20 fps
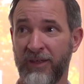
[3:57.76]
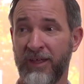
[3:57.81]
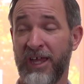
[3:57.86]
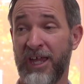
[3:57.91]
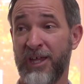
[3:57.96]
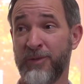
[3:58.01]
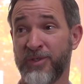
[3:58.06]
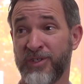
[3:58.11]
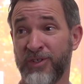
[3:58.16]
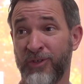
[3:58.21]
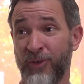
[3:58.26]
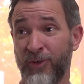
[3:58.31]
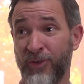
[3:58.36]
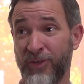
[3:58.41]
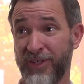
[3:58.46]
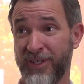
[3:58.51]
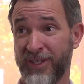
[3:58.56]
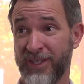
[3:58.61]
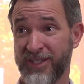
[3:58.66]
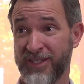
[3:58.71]

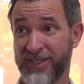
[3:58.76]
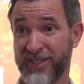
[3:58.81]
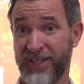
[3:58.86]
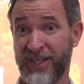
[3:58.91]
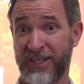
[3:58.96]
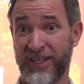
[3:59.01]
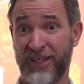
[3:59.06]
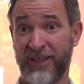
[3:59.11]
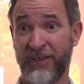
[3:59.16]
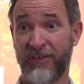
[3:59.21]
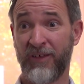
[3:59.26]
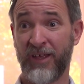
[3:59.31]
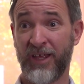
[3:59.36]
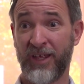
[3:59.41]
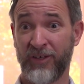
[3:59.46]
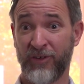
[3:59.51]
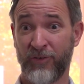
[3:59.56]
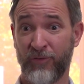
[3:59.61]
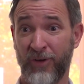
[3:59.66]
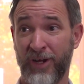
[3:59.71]
Absolutely. It's a
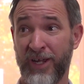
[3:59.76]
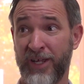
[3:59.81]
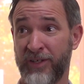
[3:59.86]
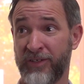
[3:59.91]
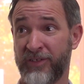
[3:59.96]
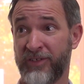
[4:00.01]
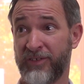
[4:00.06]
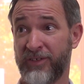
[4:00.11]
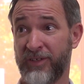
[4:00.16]
great